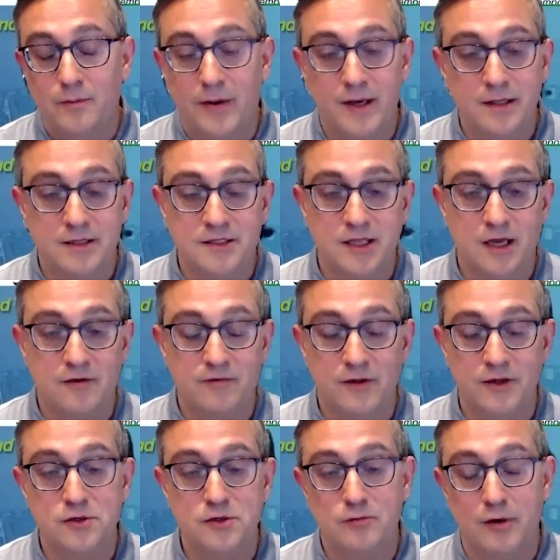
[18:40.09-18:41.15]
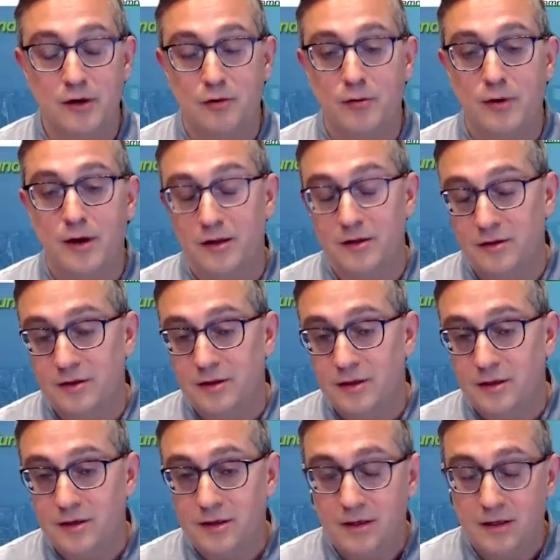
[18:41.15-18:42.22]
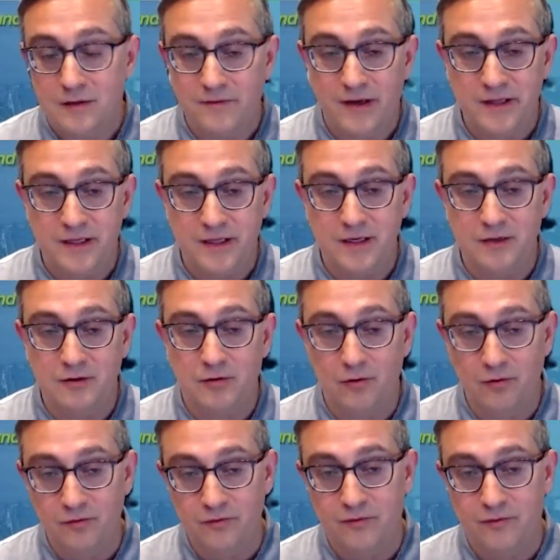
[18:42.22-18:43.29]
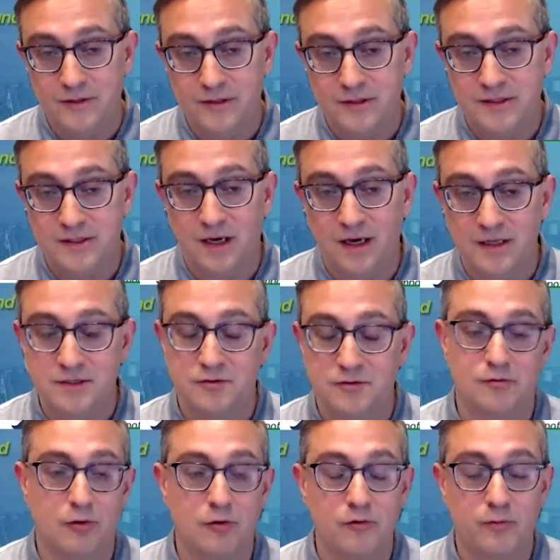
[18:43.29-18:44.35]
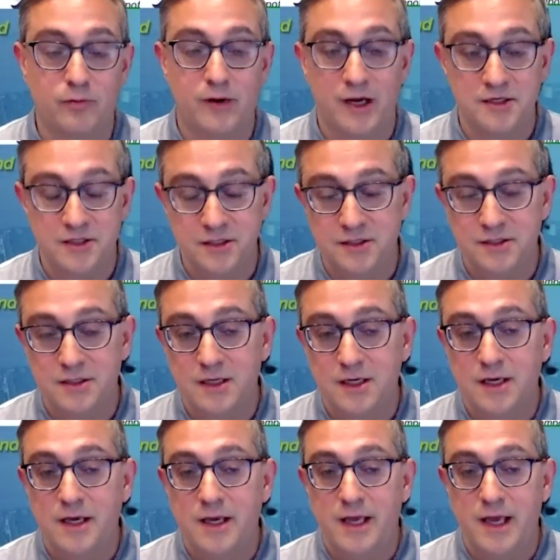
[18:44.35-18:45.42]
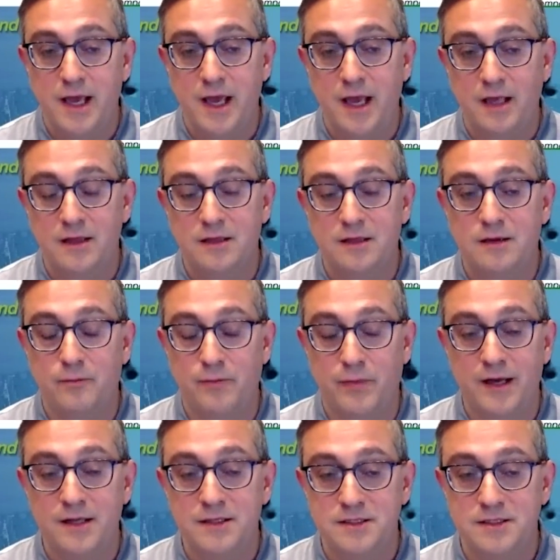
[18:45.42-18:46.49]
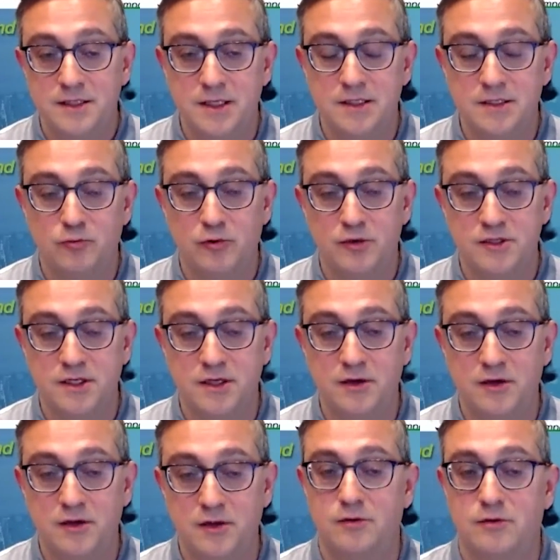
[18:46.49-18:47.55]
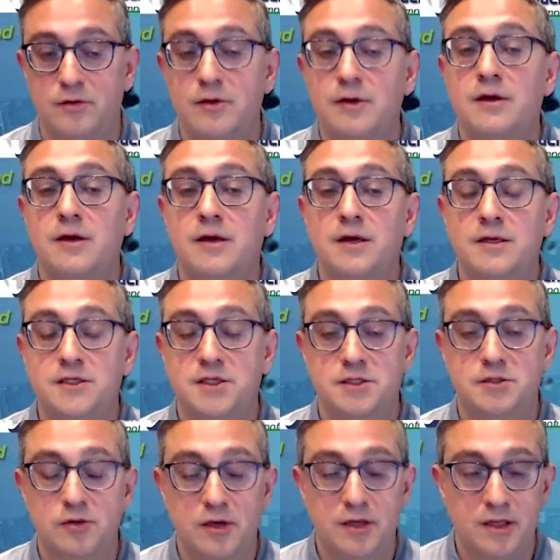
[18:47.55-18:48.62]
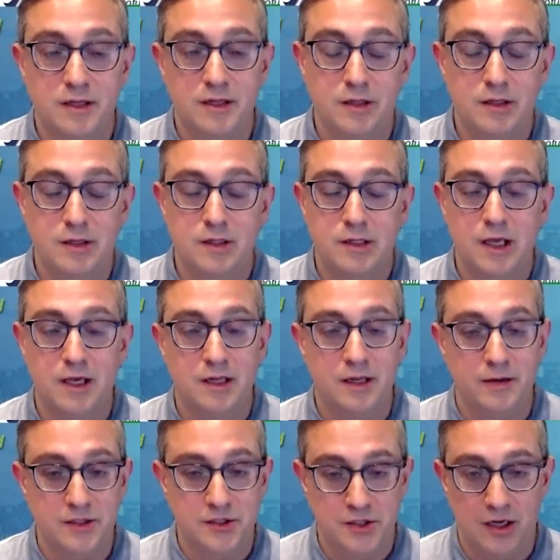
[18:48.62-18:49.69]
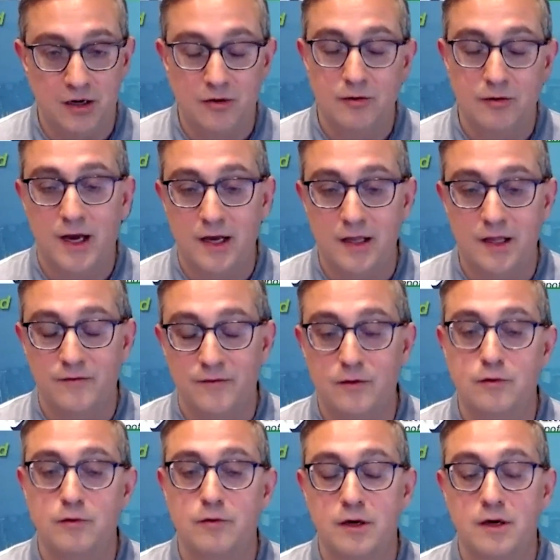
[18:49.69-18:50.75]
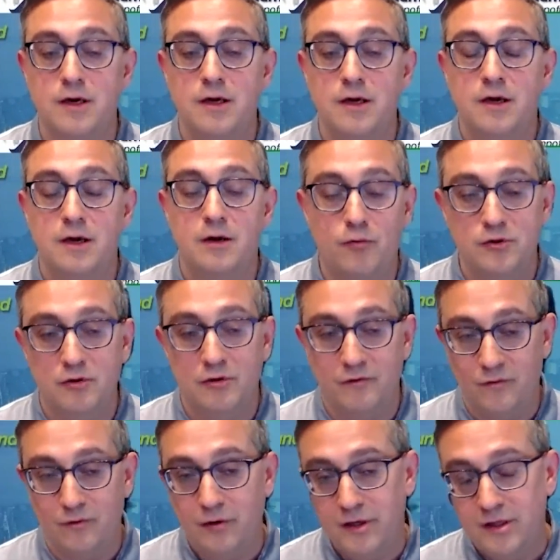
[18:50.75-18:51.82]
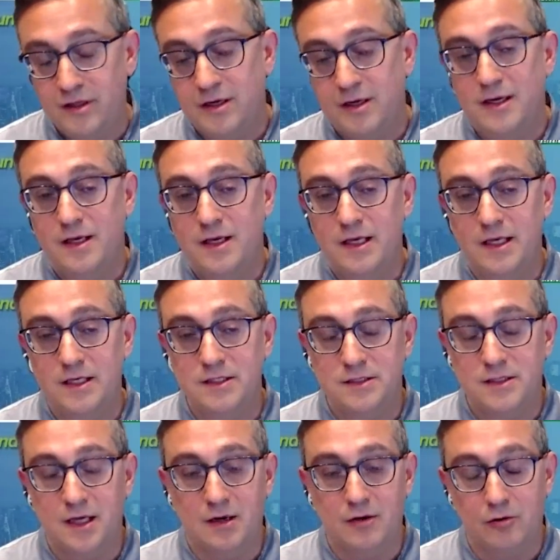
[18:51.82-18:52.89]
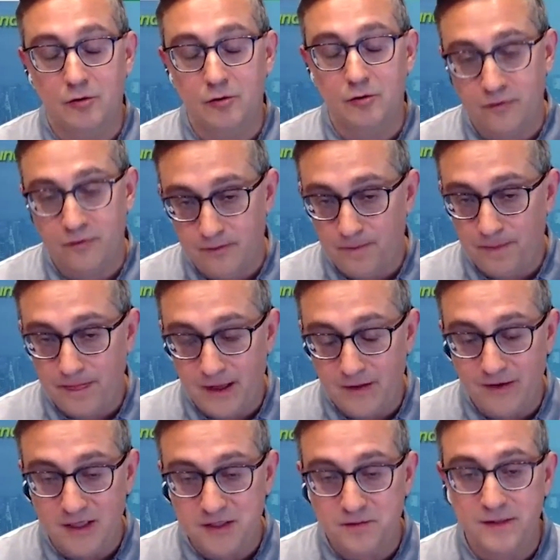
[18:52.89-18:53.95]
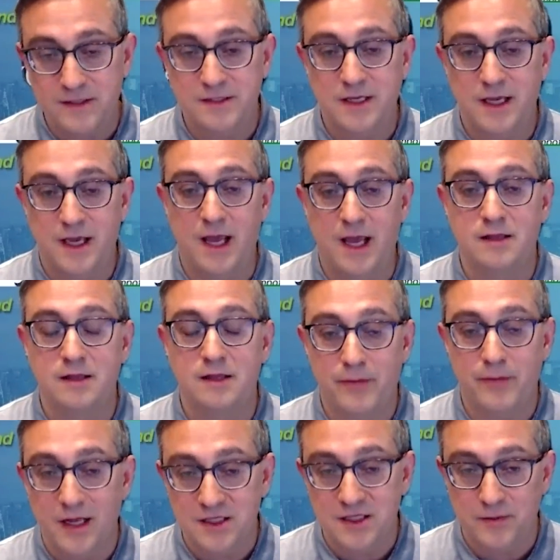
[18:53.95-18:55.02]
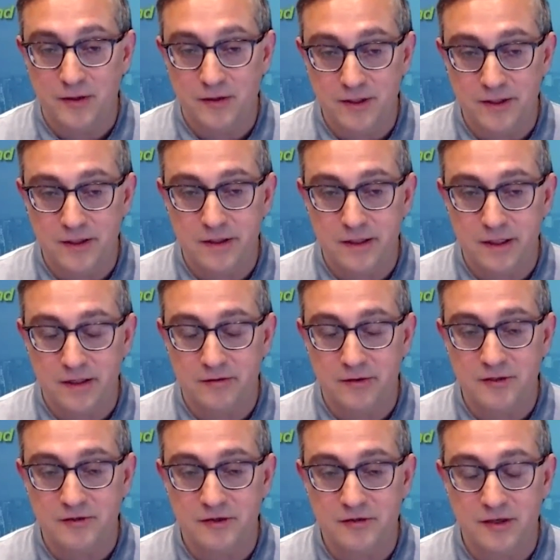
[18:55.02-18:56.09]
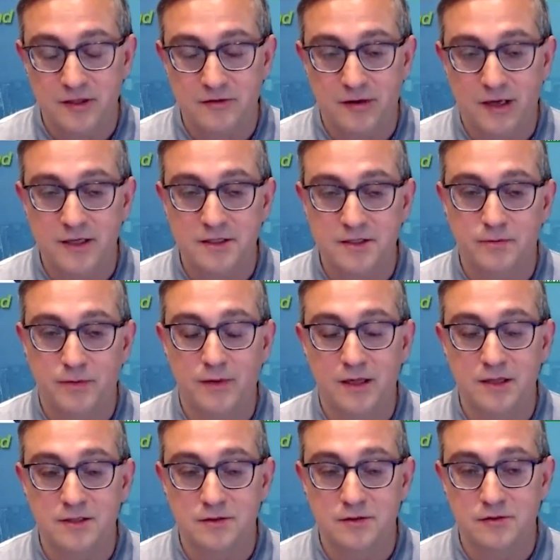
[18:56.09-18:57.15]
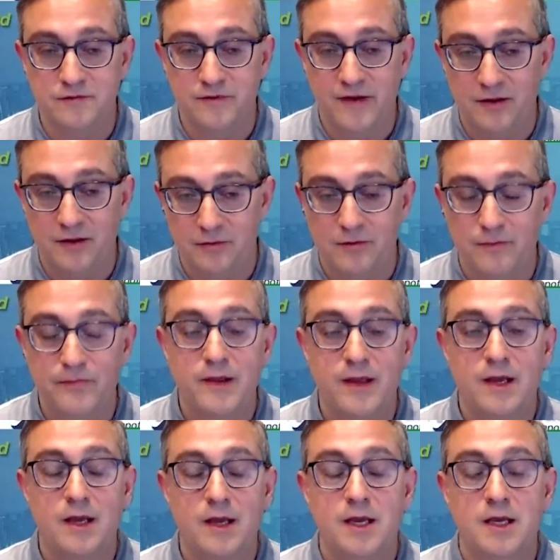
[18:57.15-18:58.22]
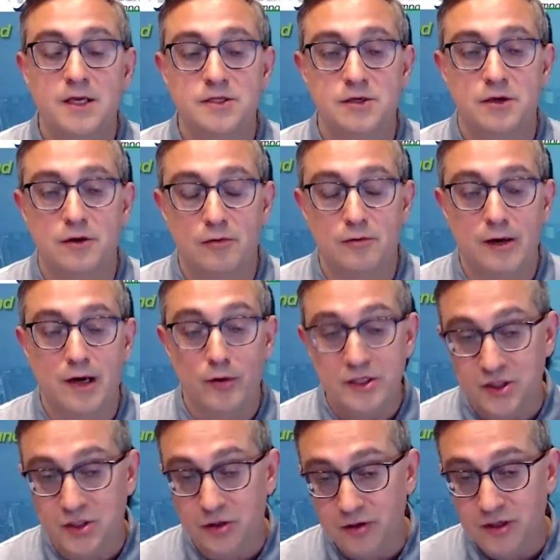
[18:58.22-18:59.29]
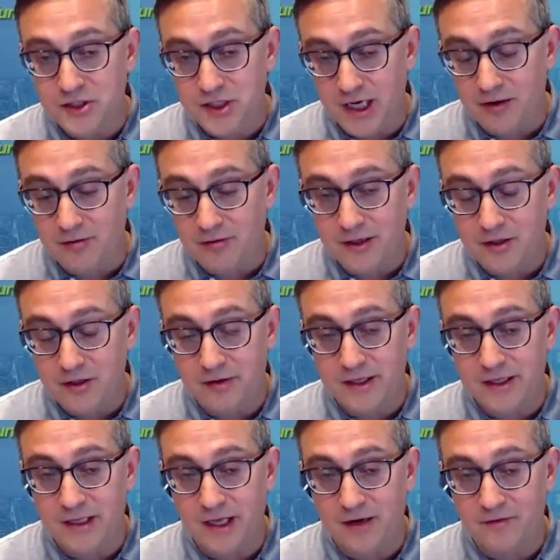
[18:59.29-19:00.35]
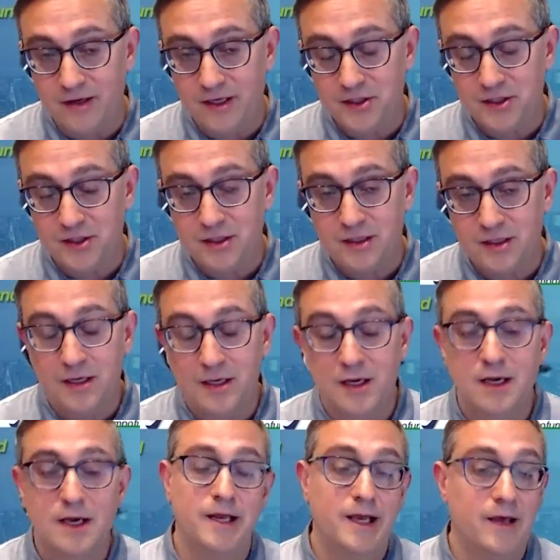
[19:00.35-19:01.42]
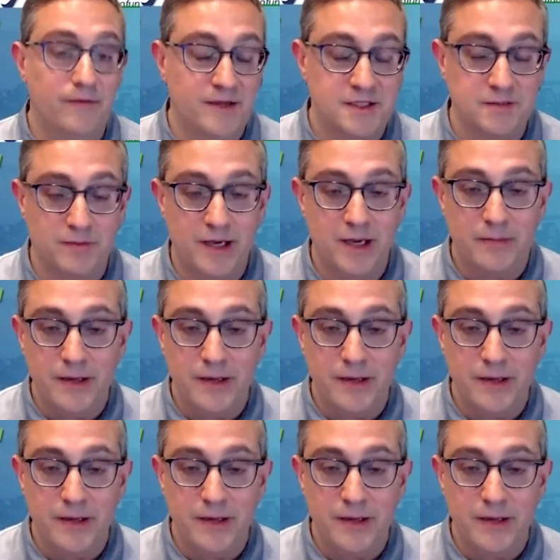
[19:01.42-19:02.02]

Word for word: but stagflation one oh one, investing in growth stocks or growth projects and bonds is the worst thing you can do. Just taking a, taking a general high-level look, what to avoid is uh, growth investments and bonds, because as interest rates rise, bonds lose value. So what's good generally during stagflation, and again, this is my